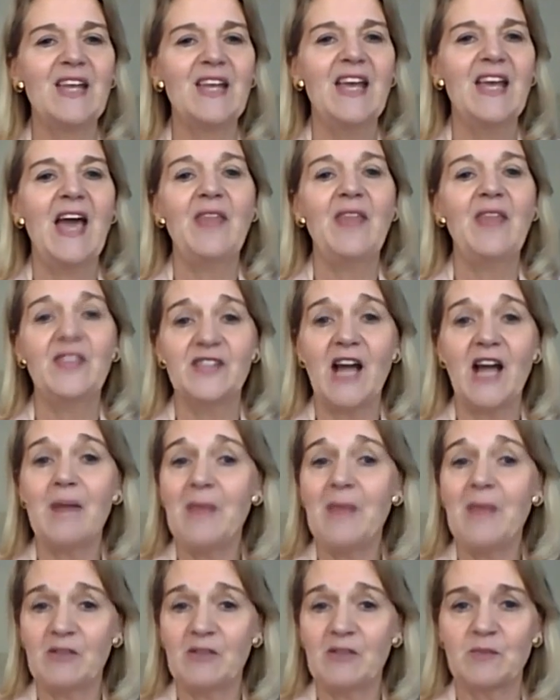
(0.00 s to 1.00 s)
at the time,
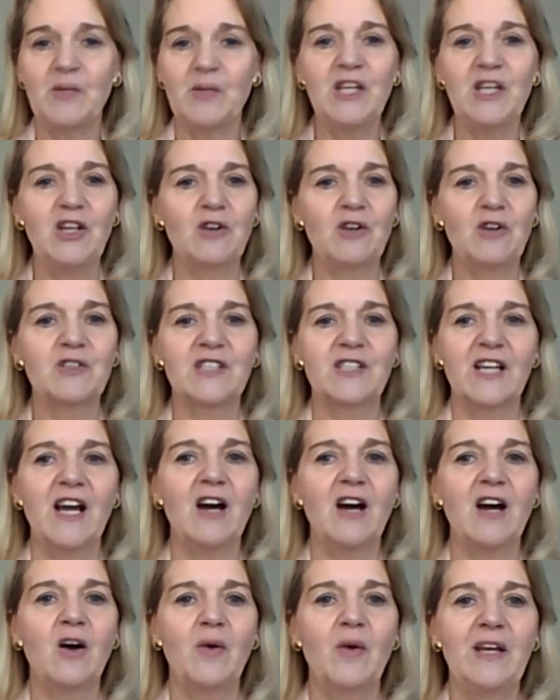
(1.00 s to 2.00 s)
that was many years
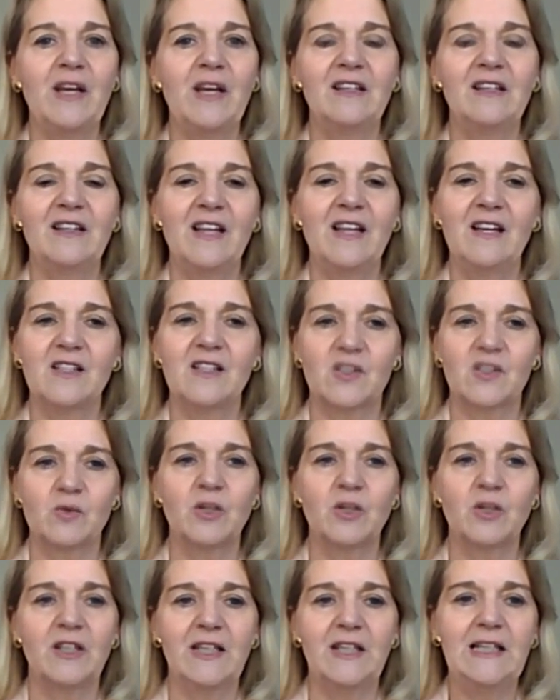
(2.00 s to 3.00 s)
ago, and they just
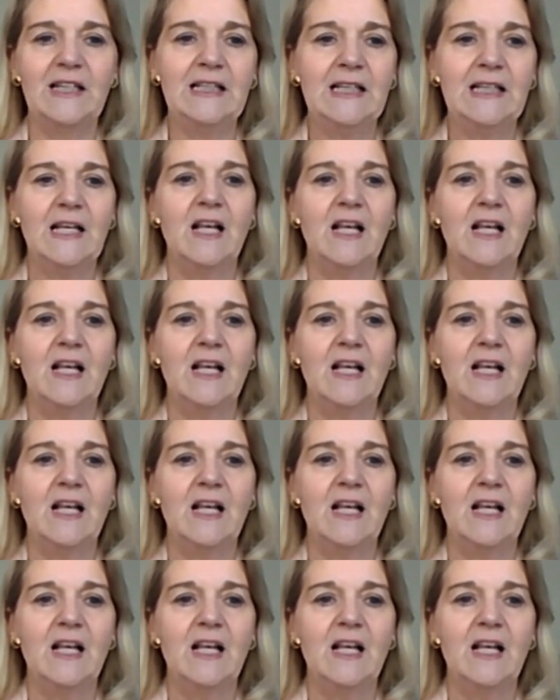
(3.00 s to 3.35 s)
really,